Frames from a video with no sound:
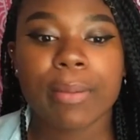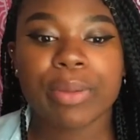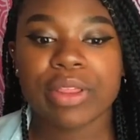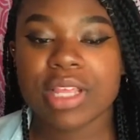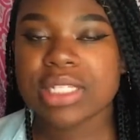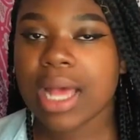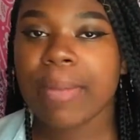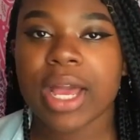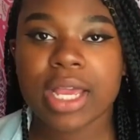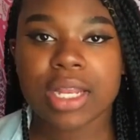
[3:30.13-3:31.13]
But this
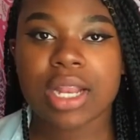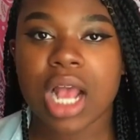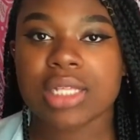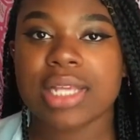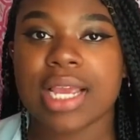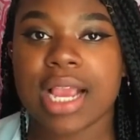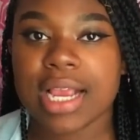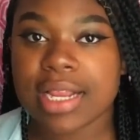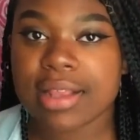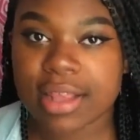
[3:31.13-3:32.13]
time I could not say
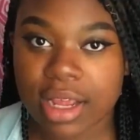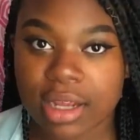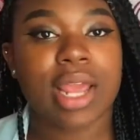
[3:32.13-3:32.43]
anything.